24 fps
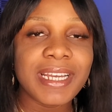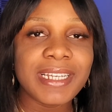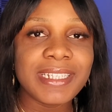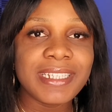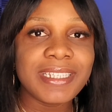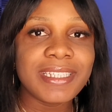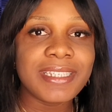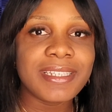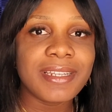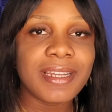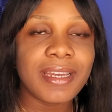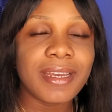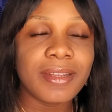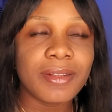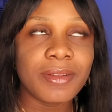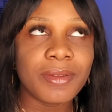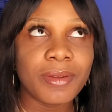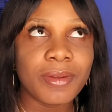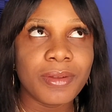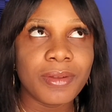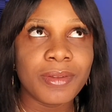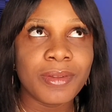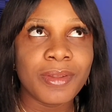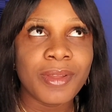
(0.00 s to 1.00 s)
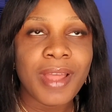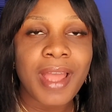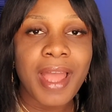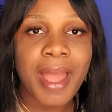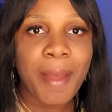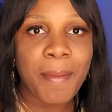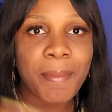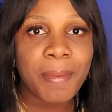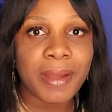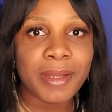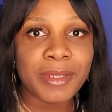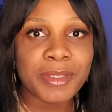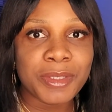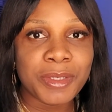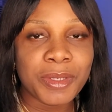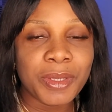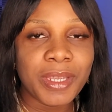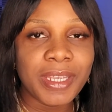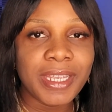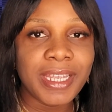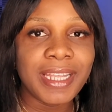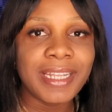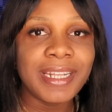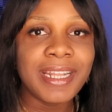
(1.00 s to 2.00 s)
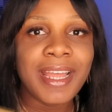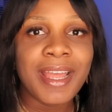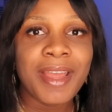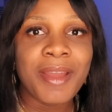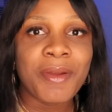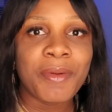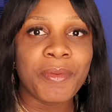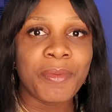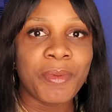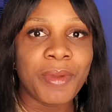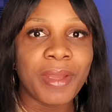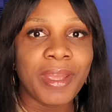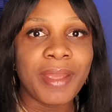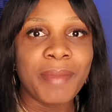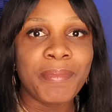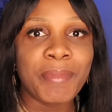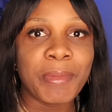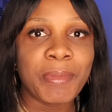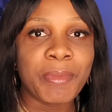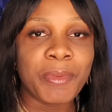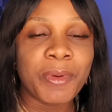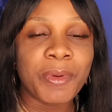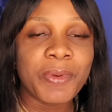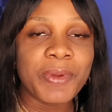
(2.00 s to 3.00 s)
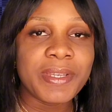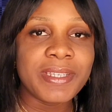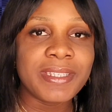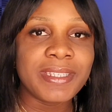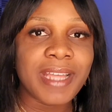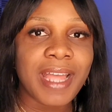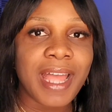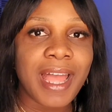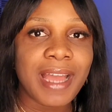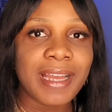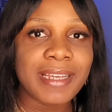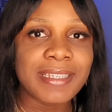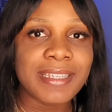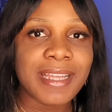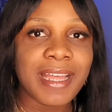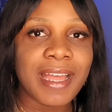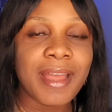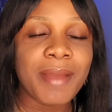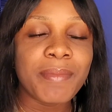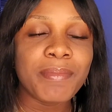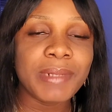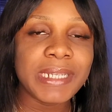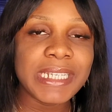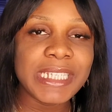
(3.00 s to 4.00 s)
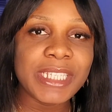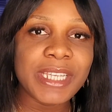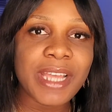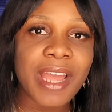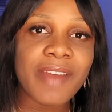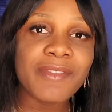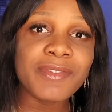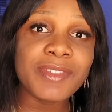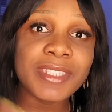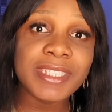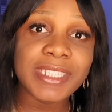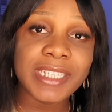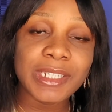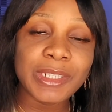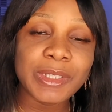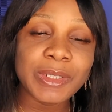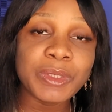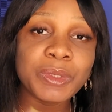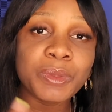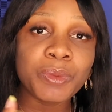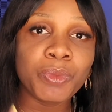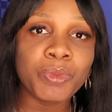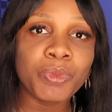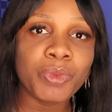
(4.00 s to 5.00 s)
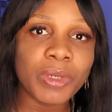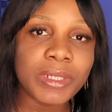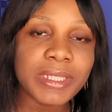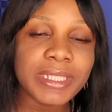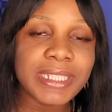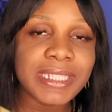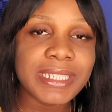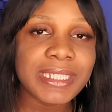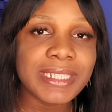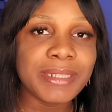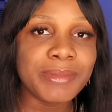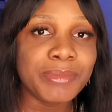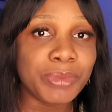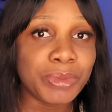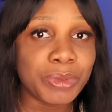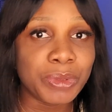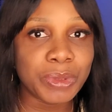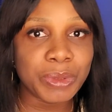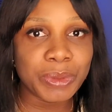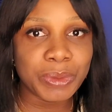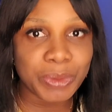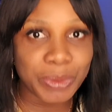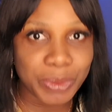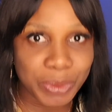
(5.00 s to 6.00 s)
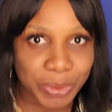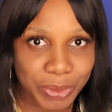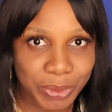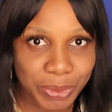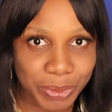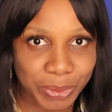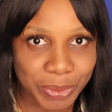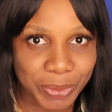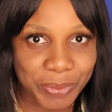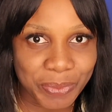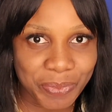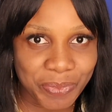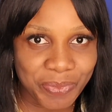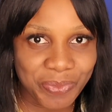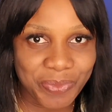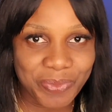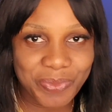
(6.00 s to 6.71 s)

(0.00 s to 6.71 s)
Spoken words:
there is this line about Toyin where people always ask her, please, you have to tell us what Tinubu told you.